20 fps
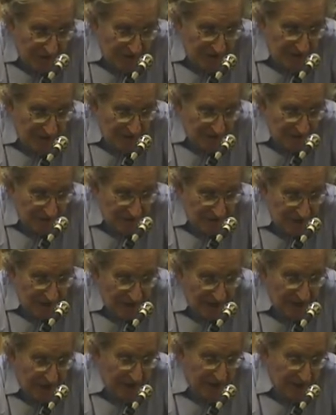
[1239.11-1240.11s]
So that's a
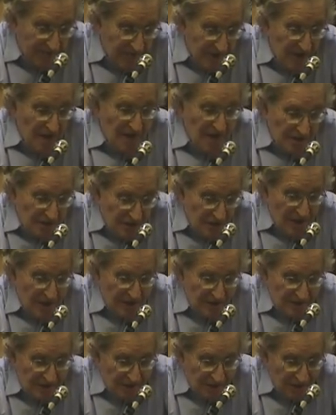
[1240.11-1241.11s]

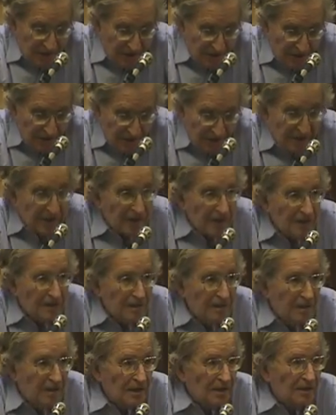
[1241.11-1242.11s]
clear-cut example of
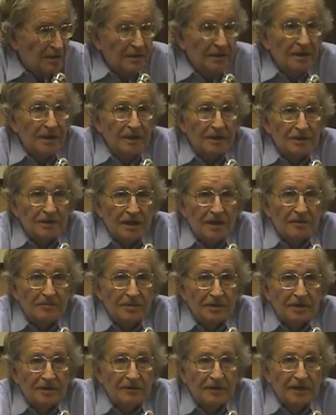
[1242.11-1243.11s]
international
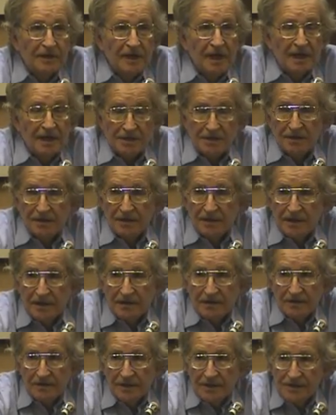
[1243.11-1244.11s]
terrorism, very
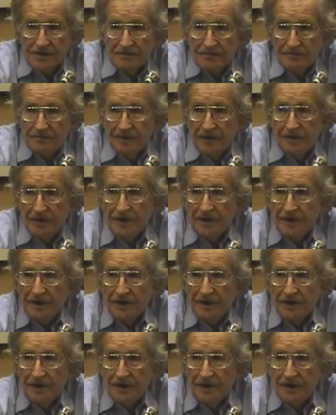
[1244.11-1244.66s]
unambiguous,